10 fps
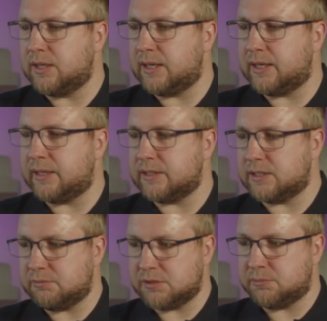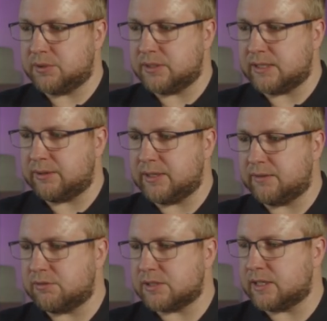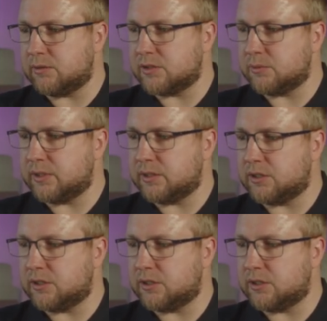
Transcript: and let me just put it down here for a second so we can